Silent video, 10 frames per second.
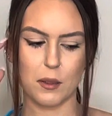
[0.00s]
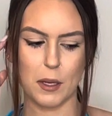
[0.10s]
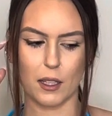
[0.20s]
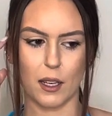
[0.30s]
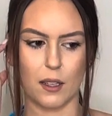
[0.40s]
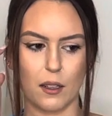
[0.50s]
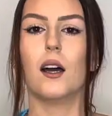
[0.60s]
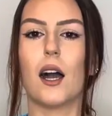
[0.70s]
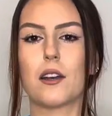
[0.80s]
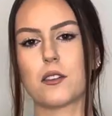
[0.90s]
them online.
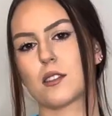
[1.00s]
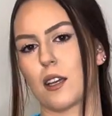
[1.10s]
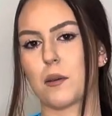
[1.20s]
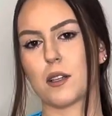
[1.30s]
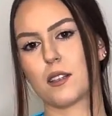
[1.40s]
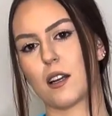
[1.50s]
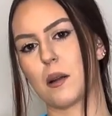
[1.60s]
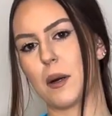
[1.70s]
I do this thing where I see it on a